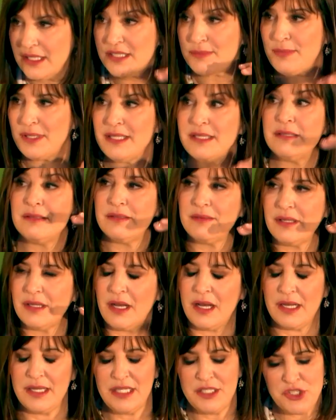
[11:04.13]
It's been
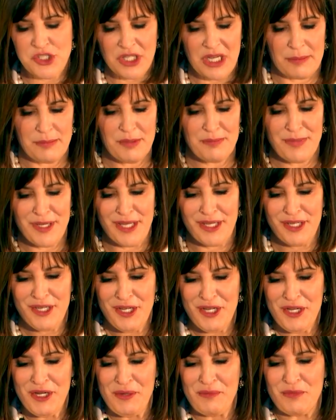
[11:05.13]
inching up a bit.
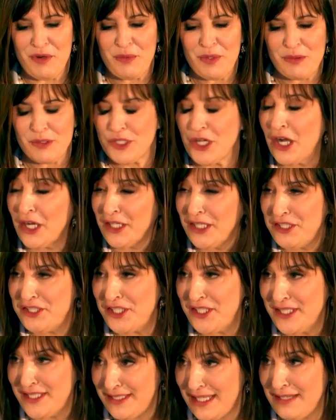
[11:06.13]
But we were talking to
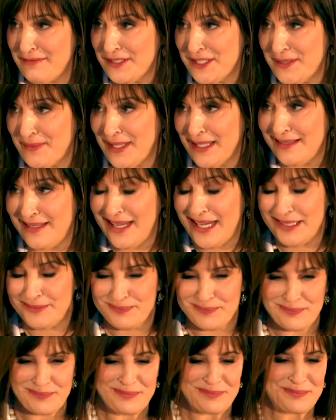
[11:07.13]
Gina Davis about
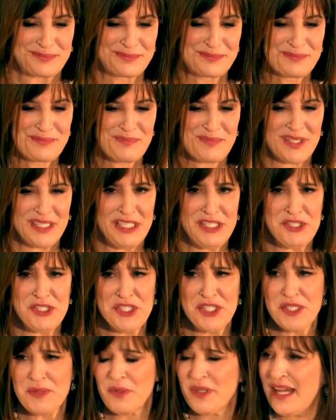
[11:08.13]
that, and
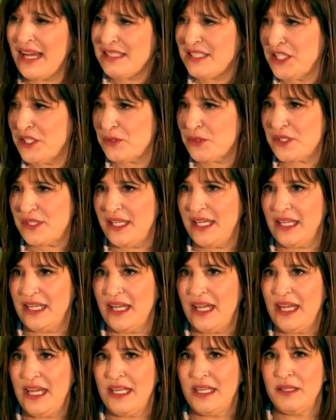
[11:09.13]
she says, well, that's
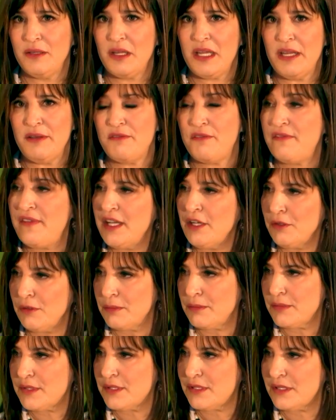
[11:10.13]
interesting. In
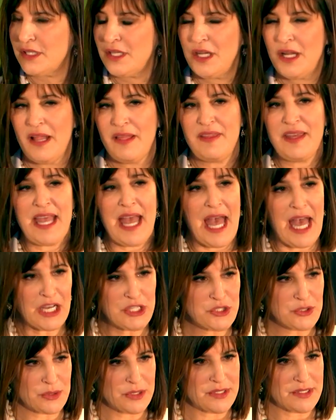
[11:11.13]
films, the
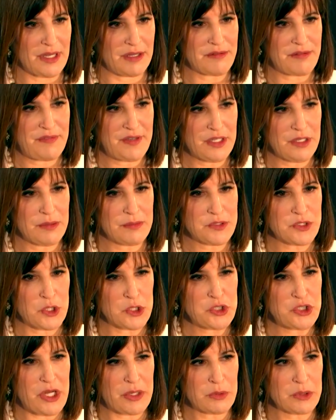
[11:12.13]
extras on films
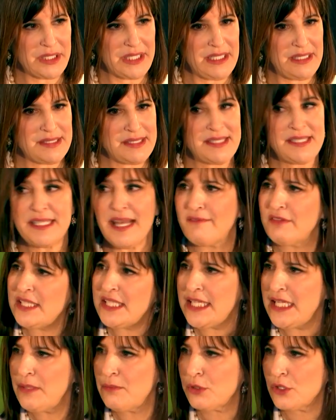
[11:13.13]
are generally
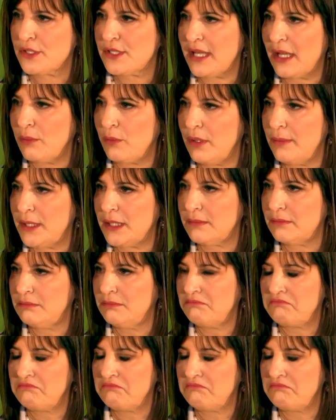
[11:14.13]
17% women.